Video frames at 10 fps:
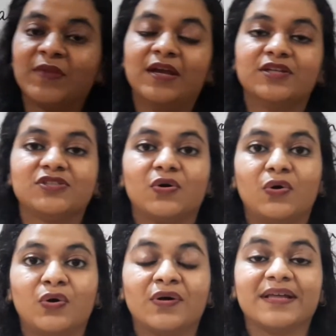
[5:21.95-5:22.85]

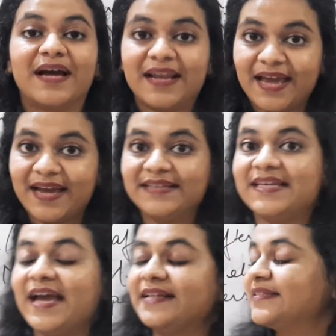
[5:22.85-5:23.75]
So, like I
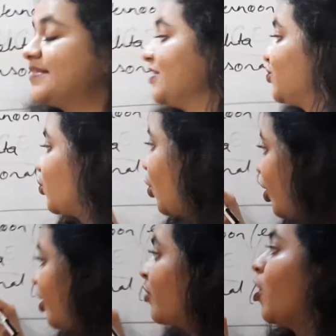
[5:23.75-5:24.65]
said, this is
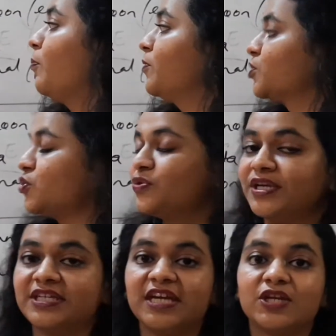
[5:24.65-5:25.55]
your
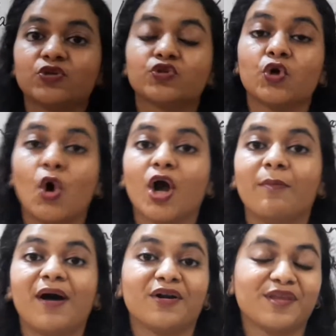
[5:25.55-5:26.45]
opportunity to talk
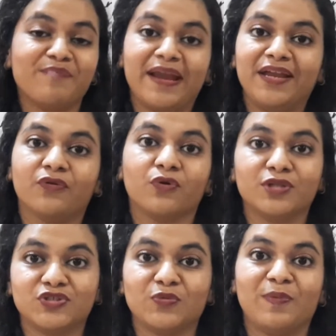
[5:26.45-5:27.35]
about the many
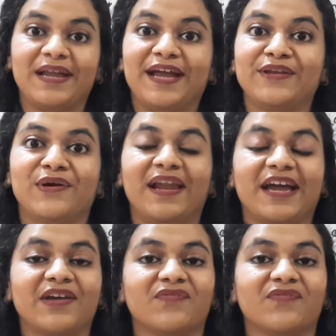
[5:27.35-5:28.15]
roles you play in your life.